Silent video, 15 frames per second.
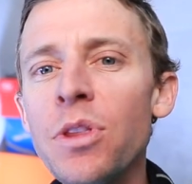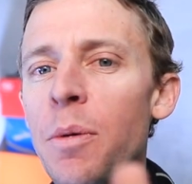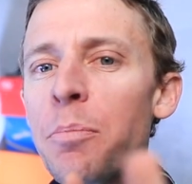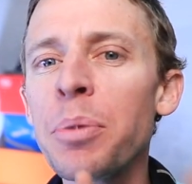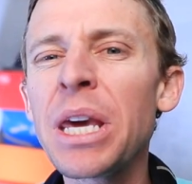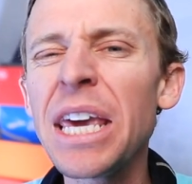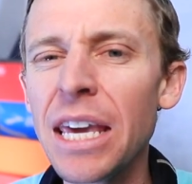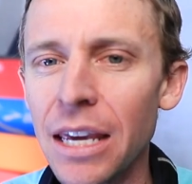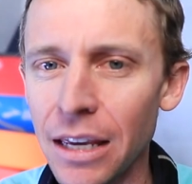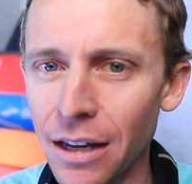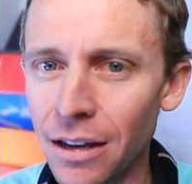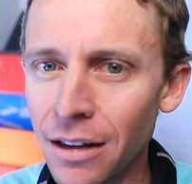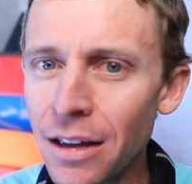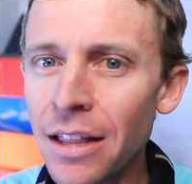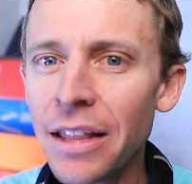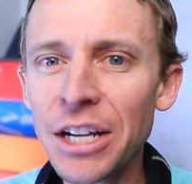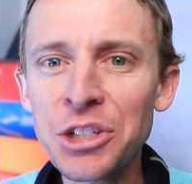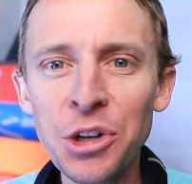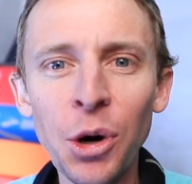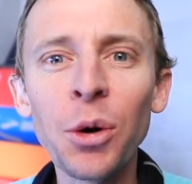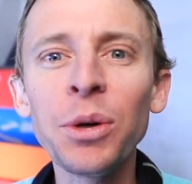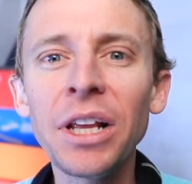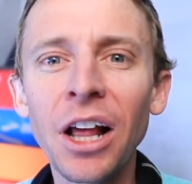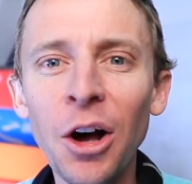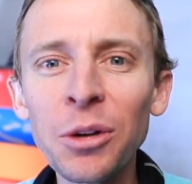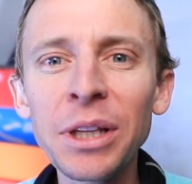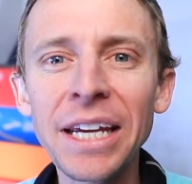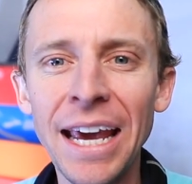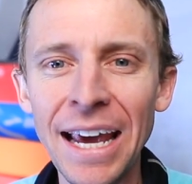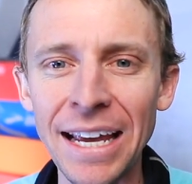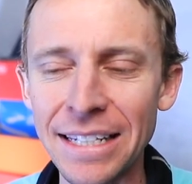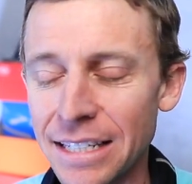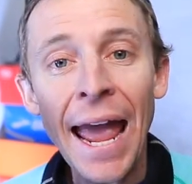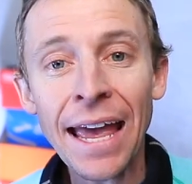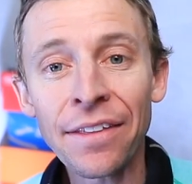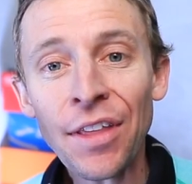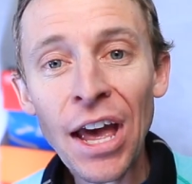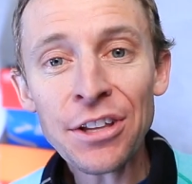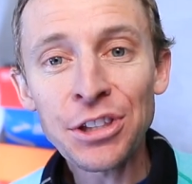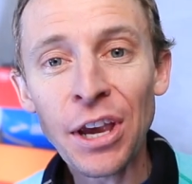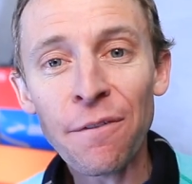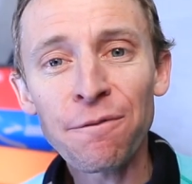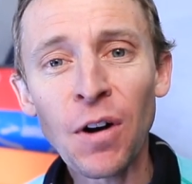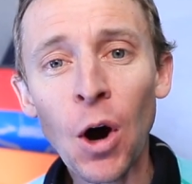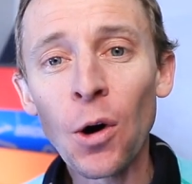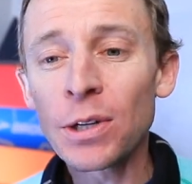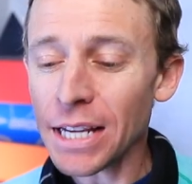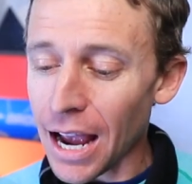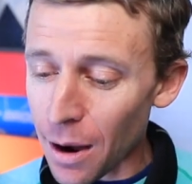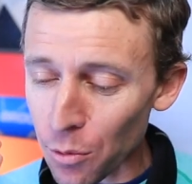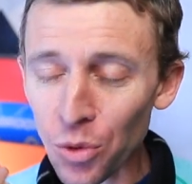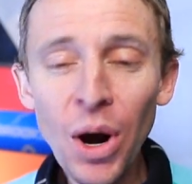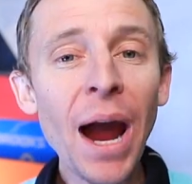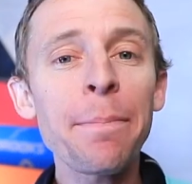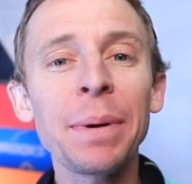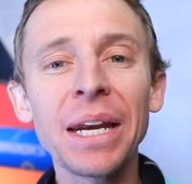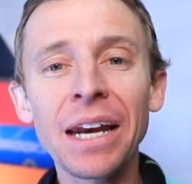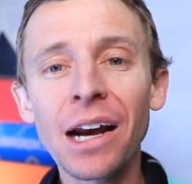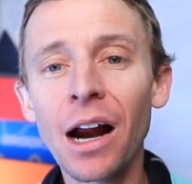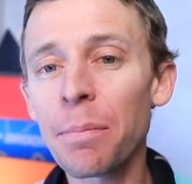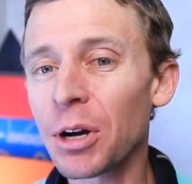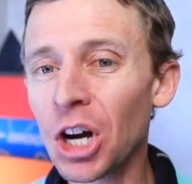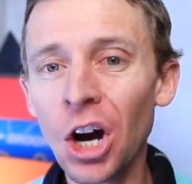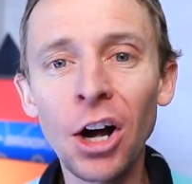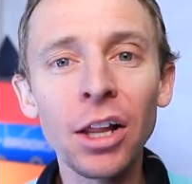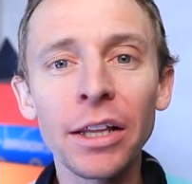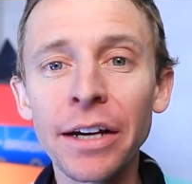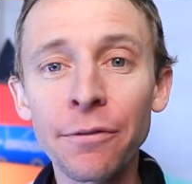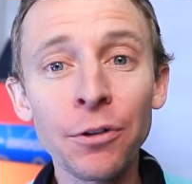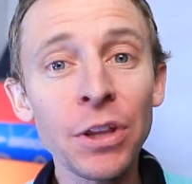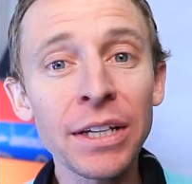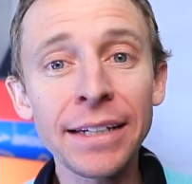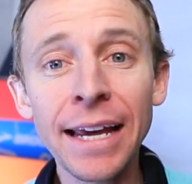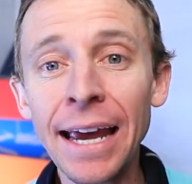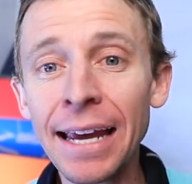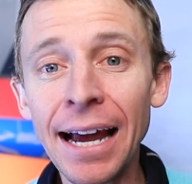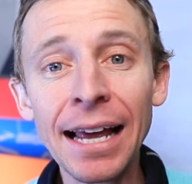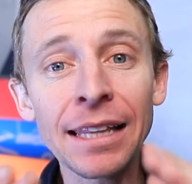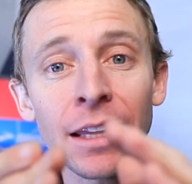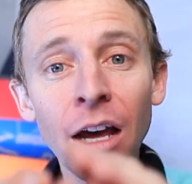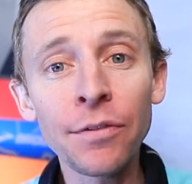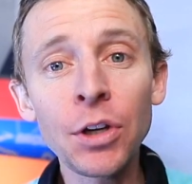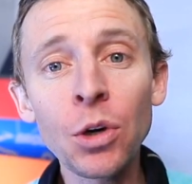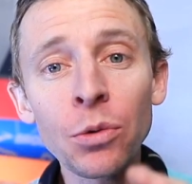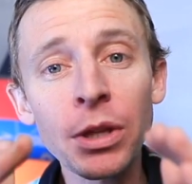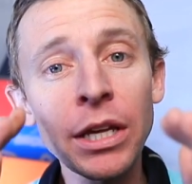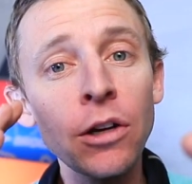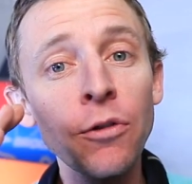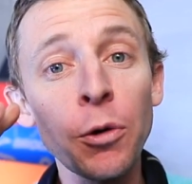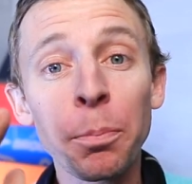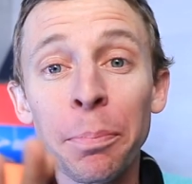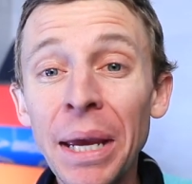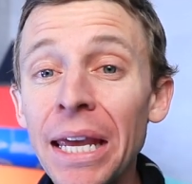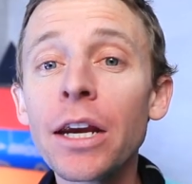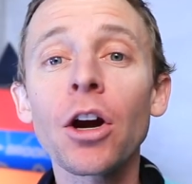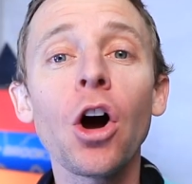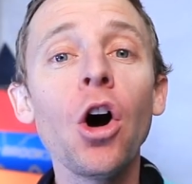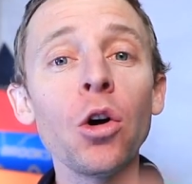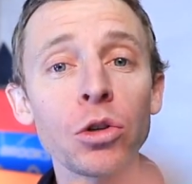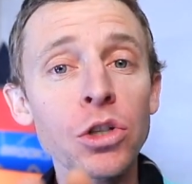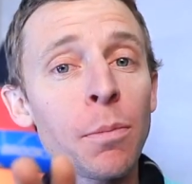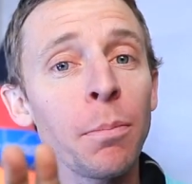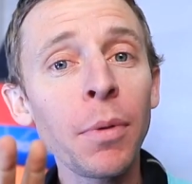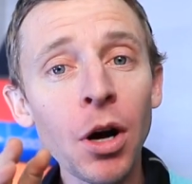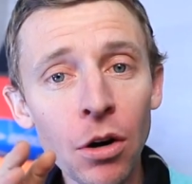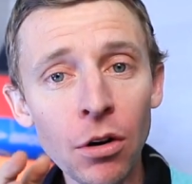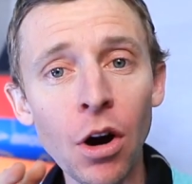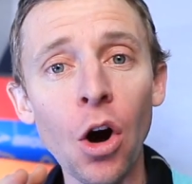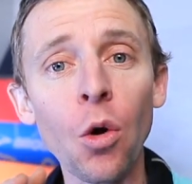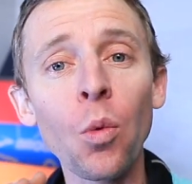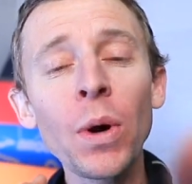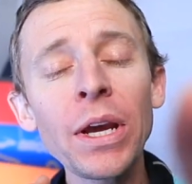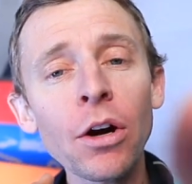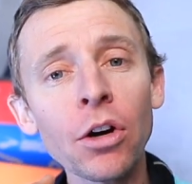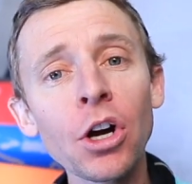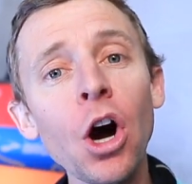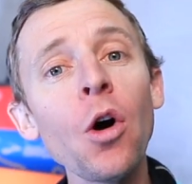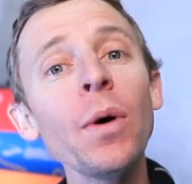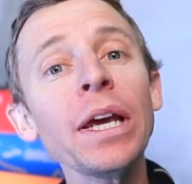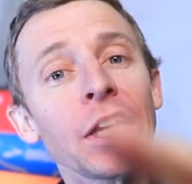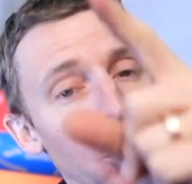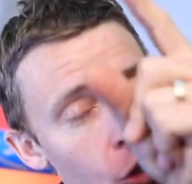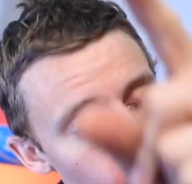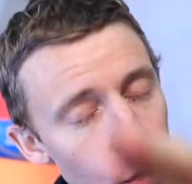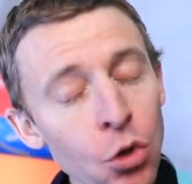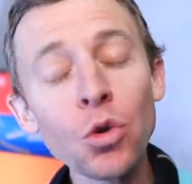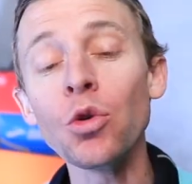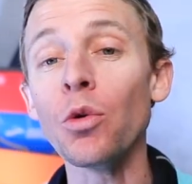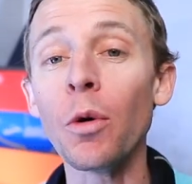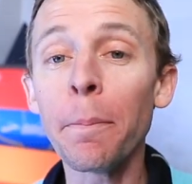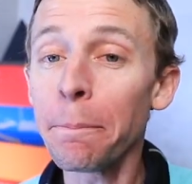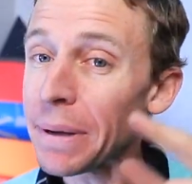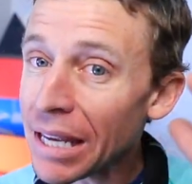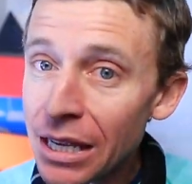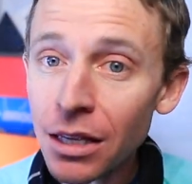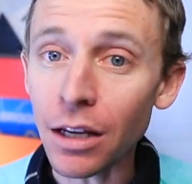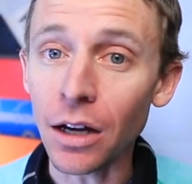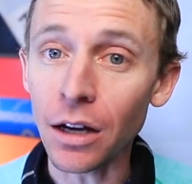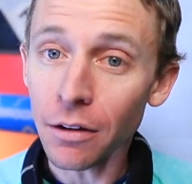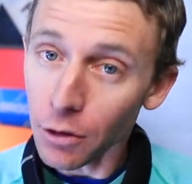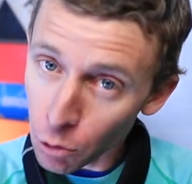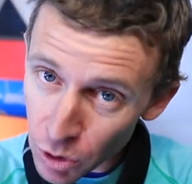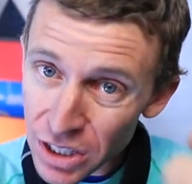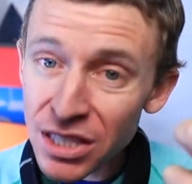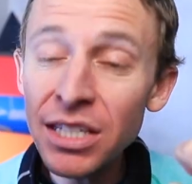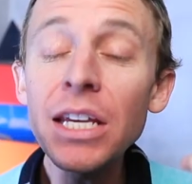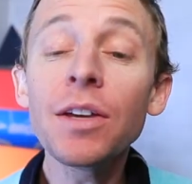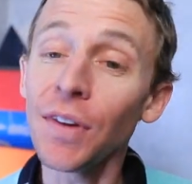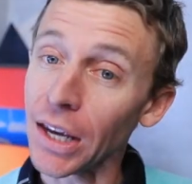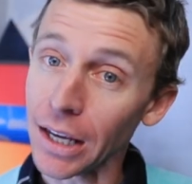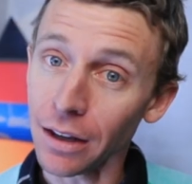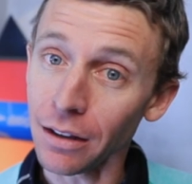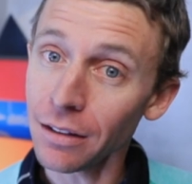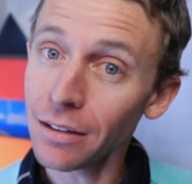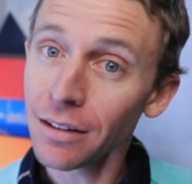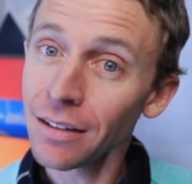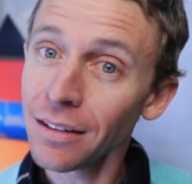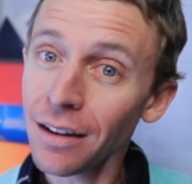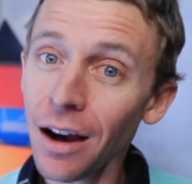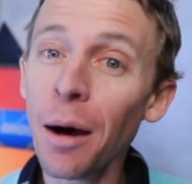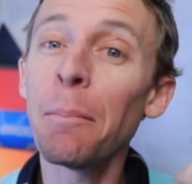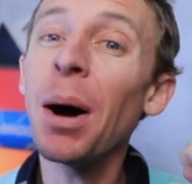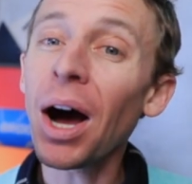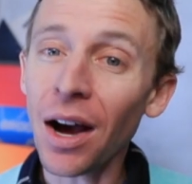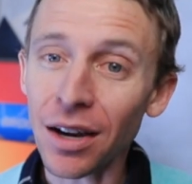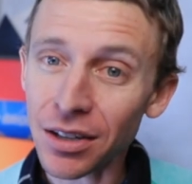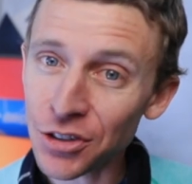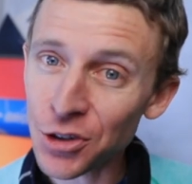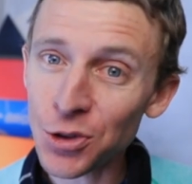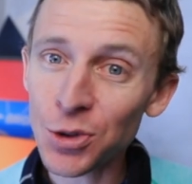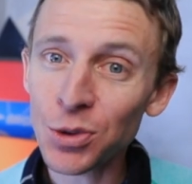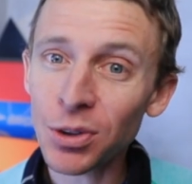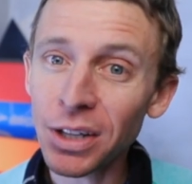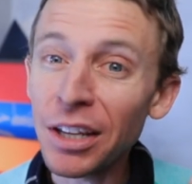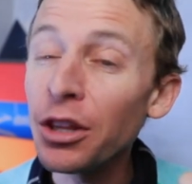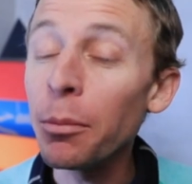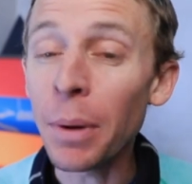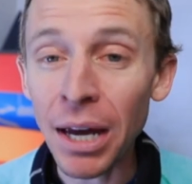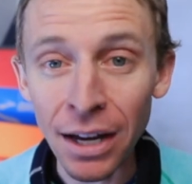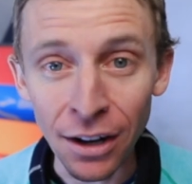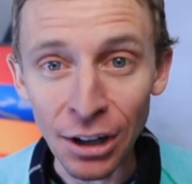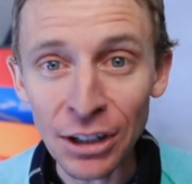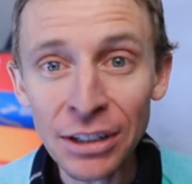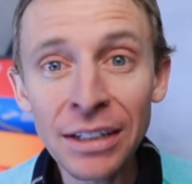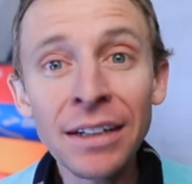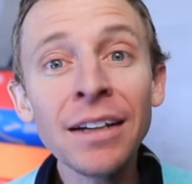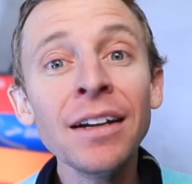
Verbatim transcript: with a P. That's your only, only hint. And that's it, folks. I'm wrapping it up, calling it for the day. I love you. Thank you for being here. Oh, tomorrow we are going to be receiving a box in the mail